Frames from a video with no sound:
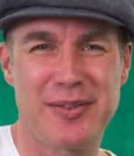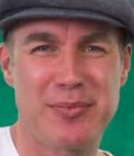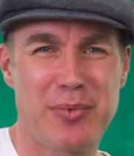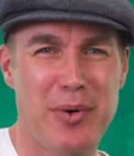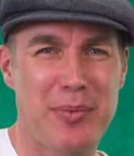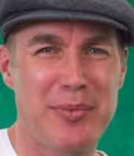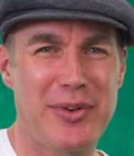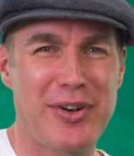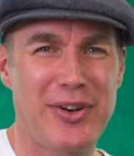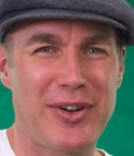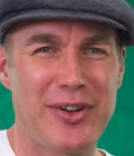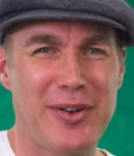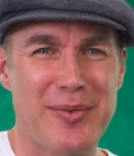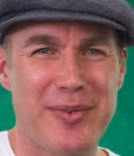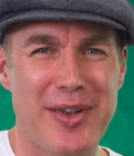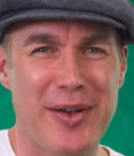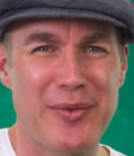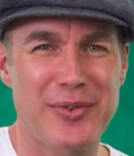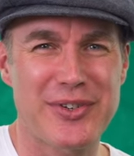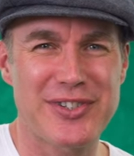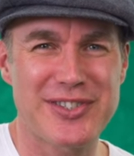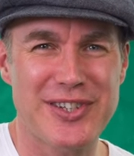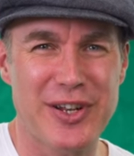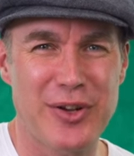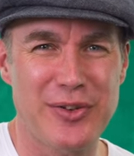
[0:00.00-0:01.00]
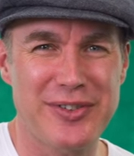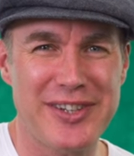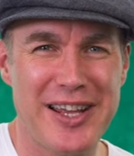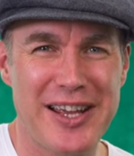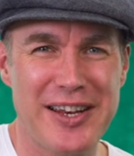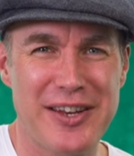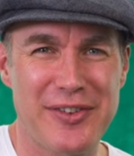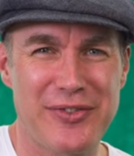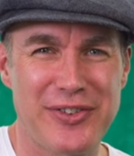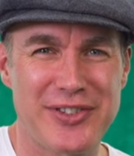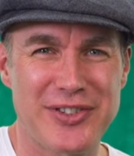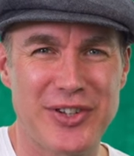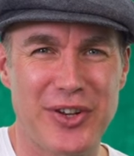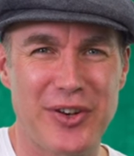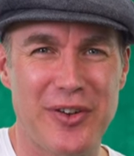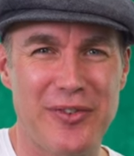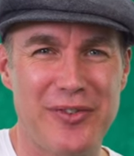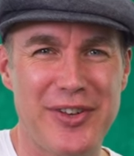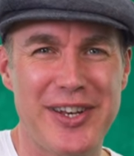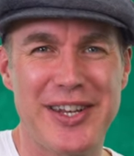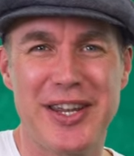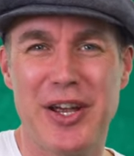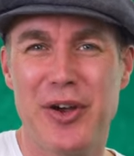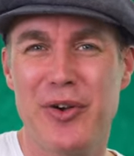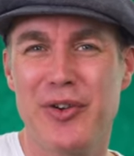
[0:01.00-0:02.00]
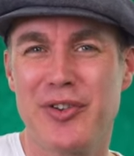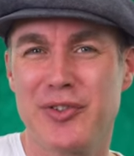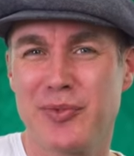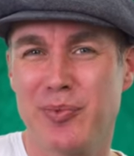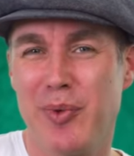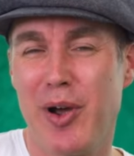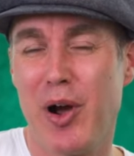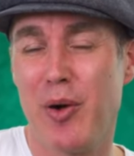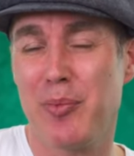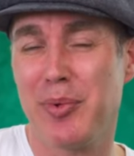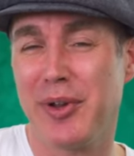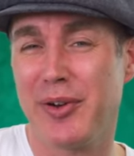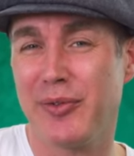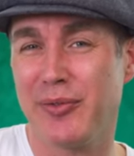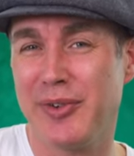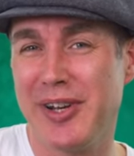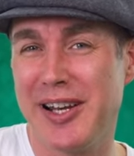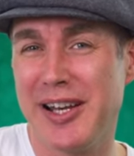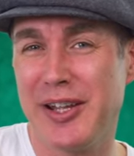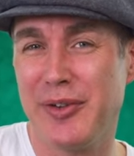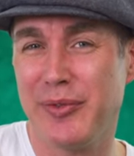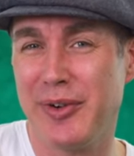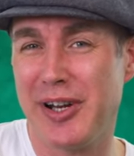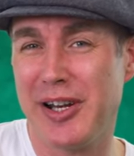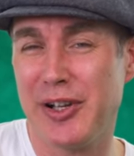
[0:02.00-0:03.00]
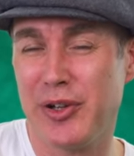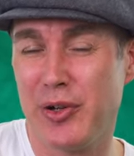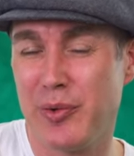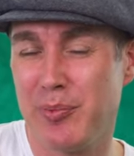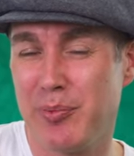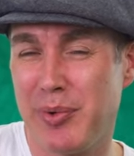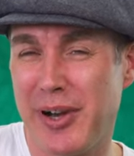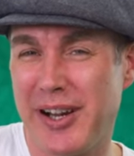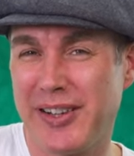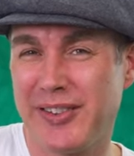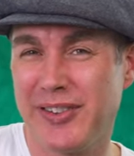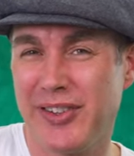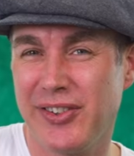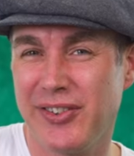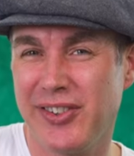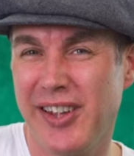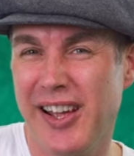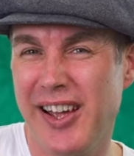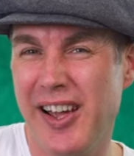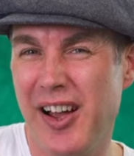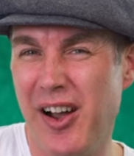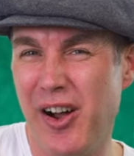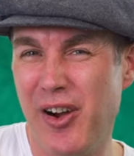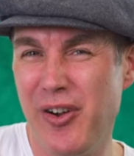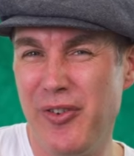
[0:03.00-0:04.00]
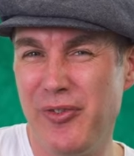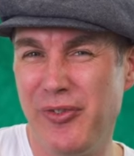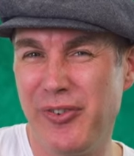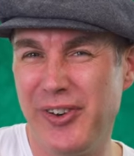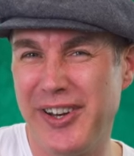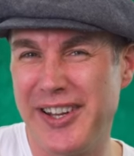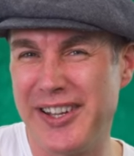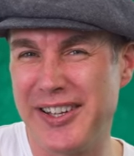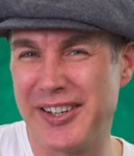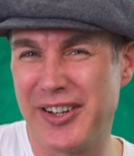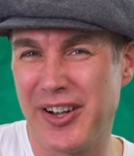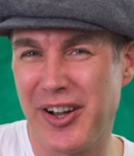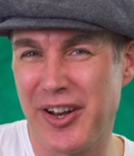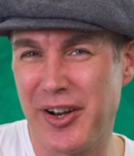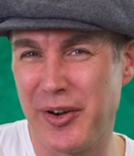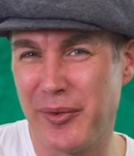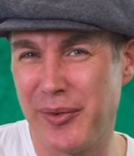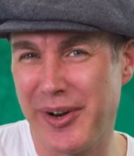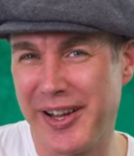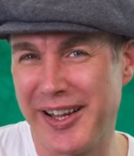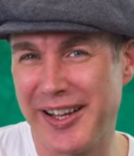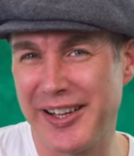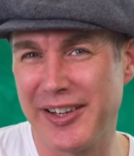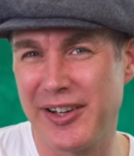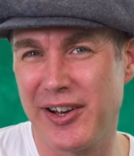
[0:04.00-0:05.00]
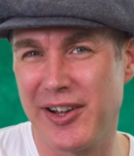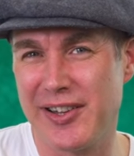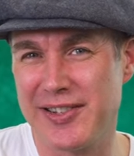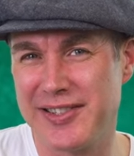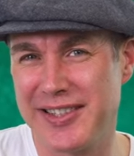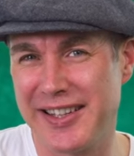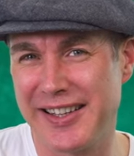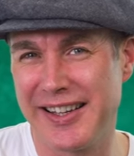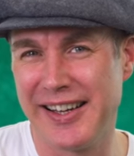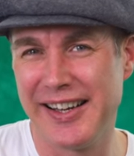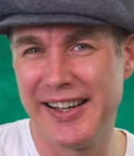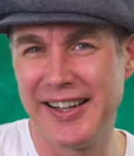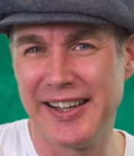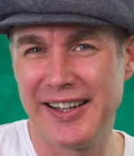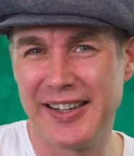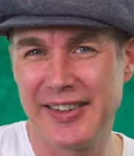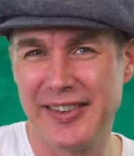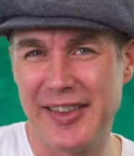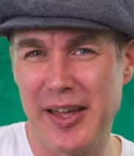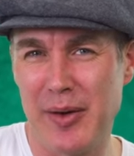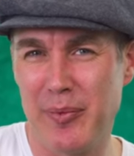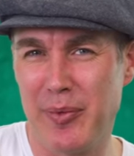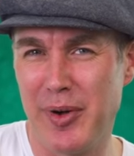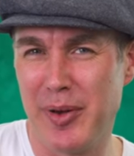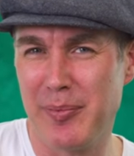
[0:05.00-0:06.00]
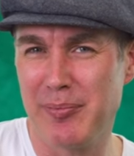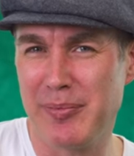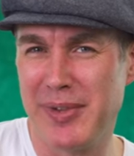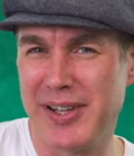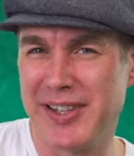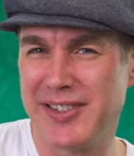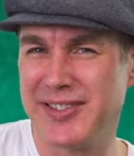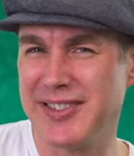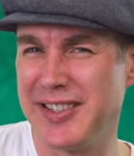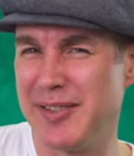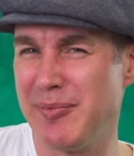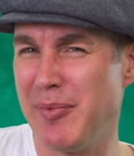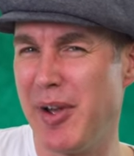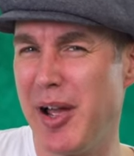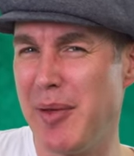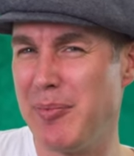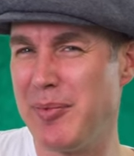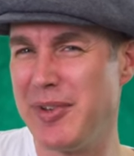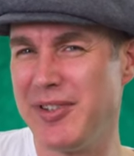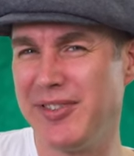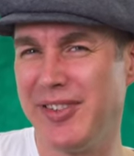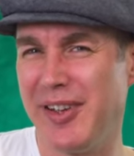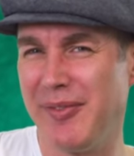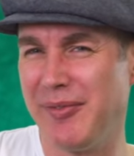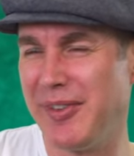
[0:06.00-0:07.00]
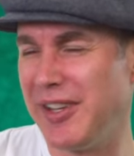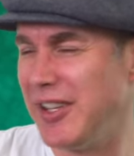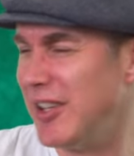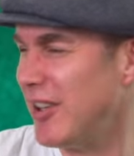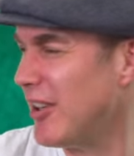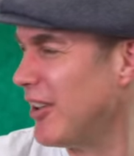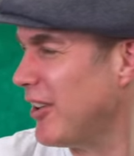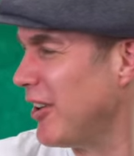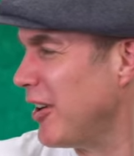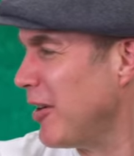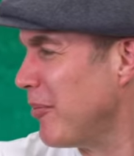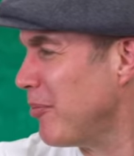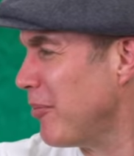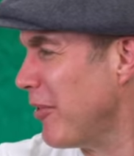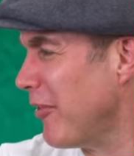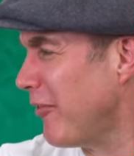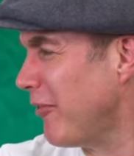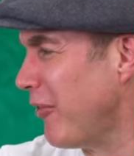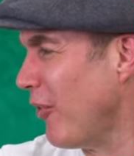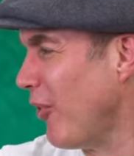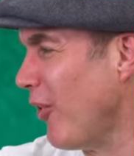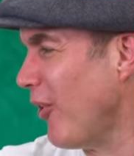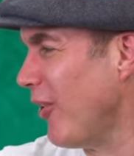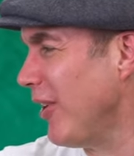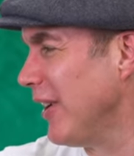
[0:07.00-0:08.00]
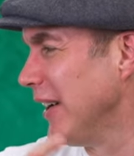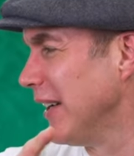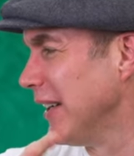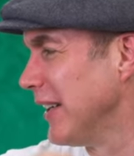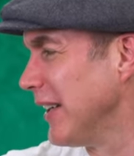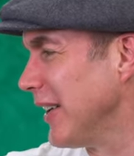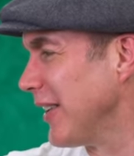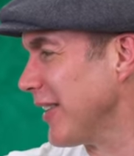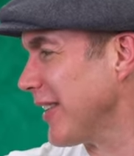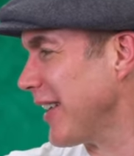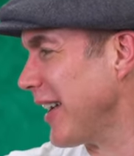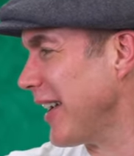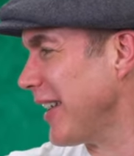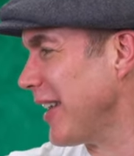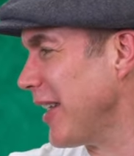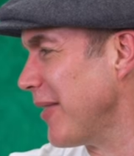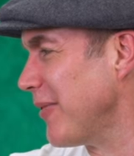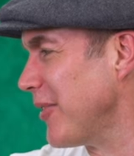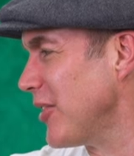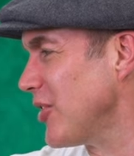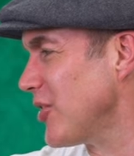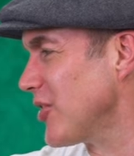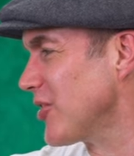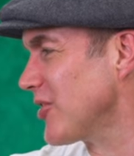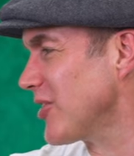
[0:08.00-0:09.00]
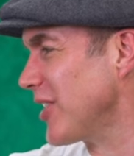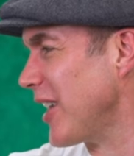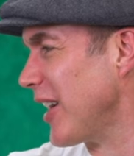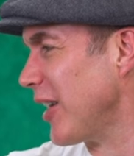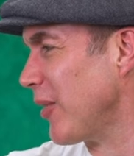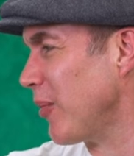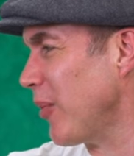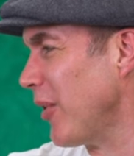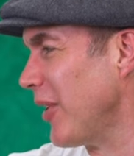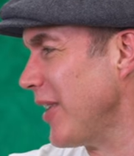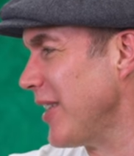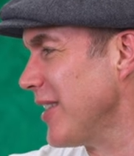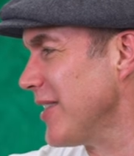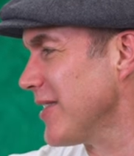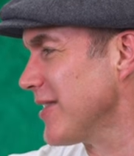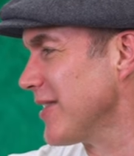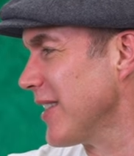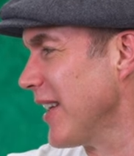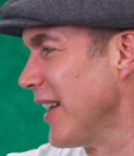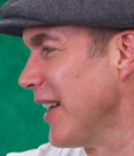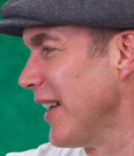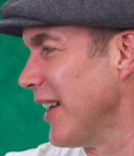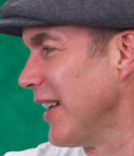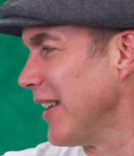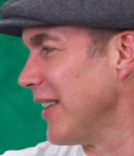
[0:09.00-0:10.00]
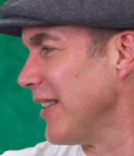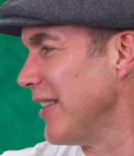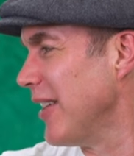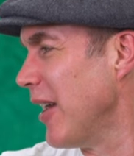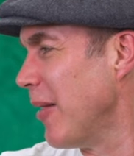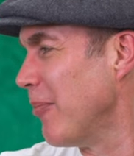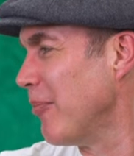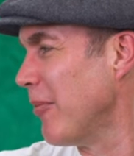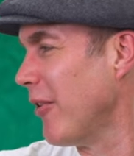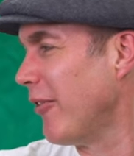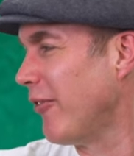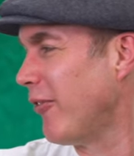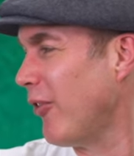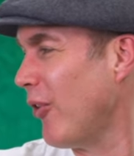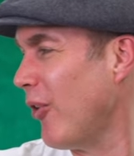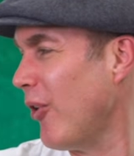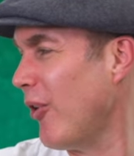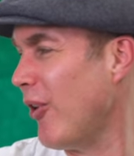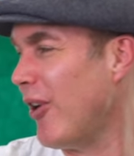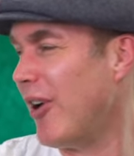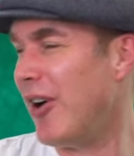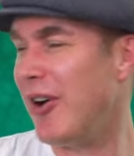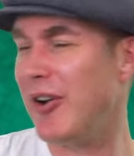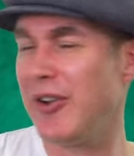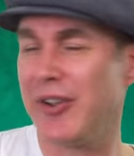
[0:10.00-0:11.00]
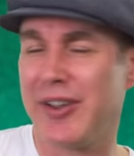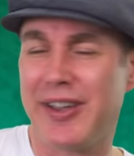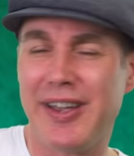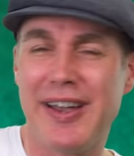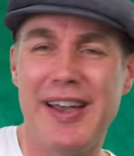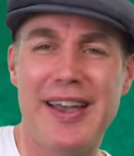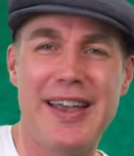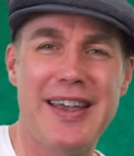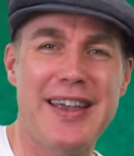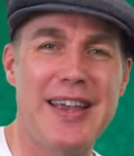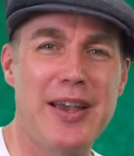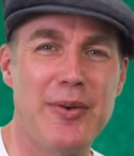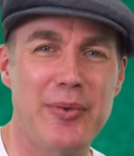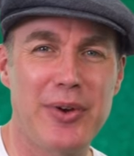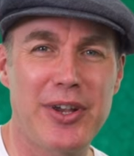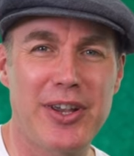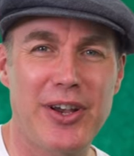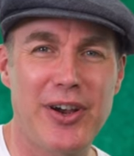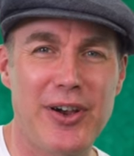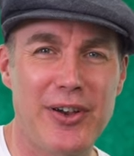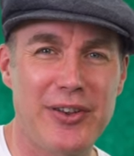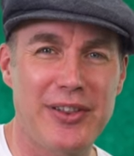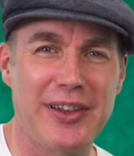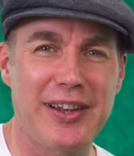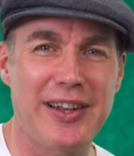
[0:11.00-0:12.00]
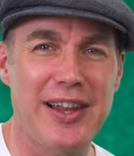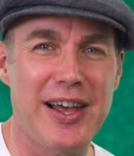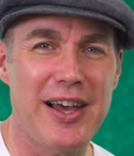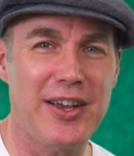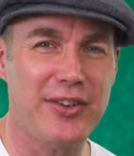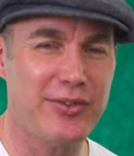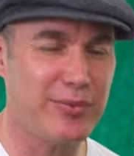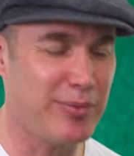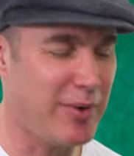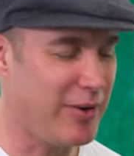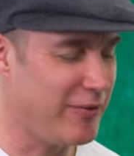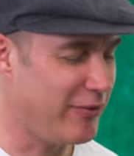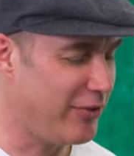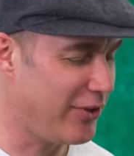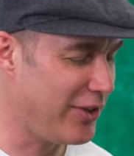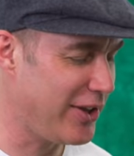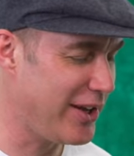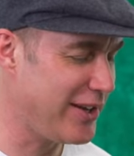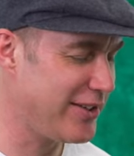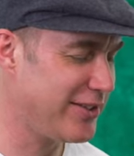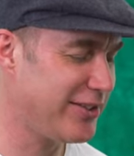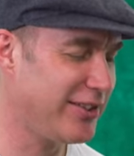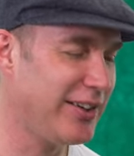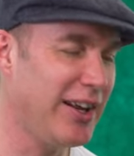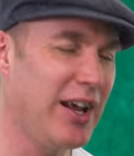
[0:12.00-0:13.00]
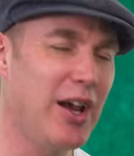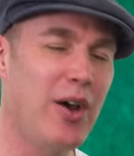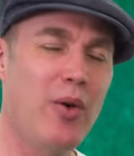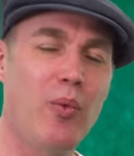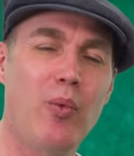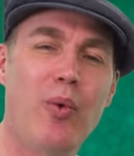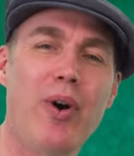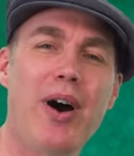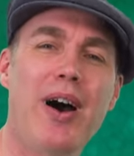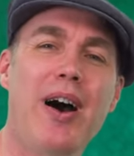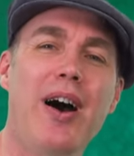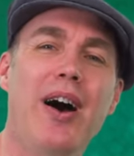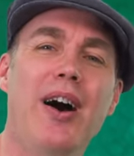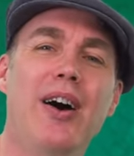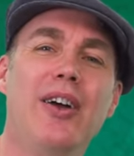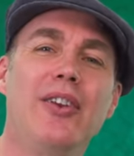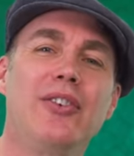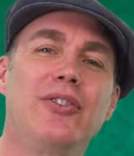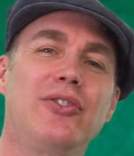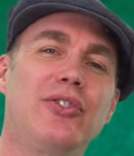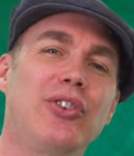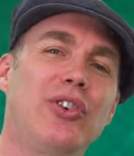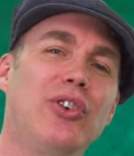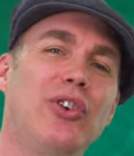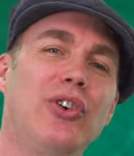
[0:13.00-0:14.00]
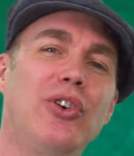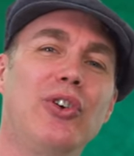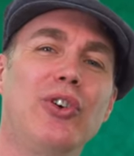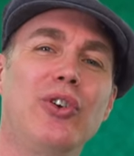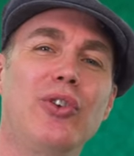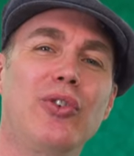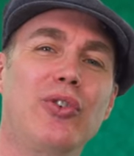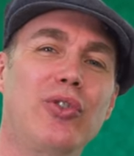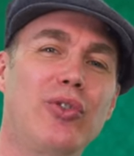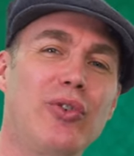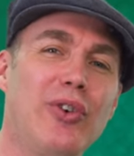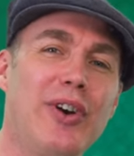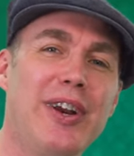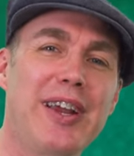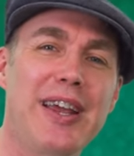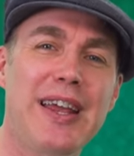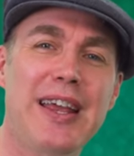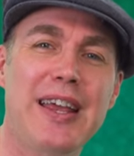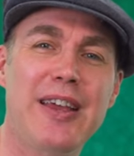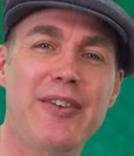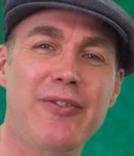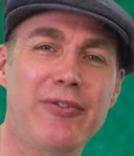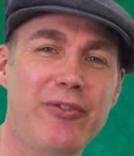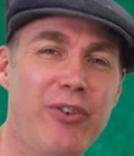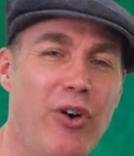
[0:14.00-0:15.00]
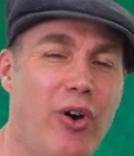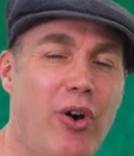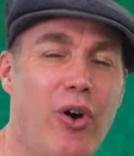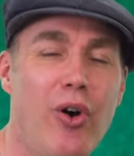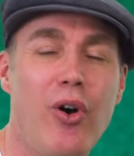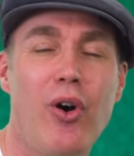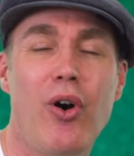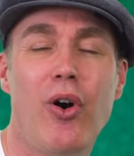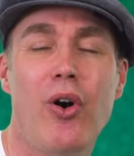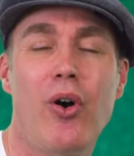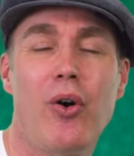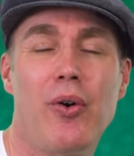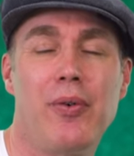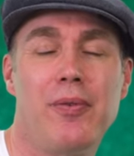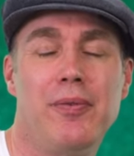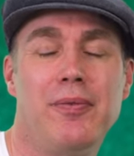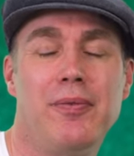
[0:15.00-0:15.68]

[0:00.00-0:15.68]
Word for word: probably not going to be able to slow it down if it's on a video as well, but really, really good practice. Hopefully you're kind of recognizing that one because it might be something you heard before. Okay, let me just check what is number four. Okay, here we go, the last one for this. One, two, three, four.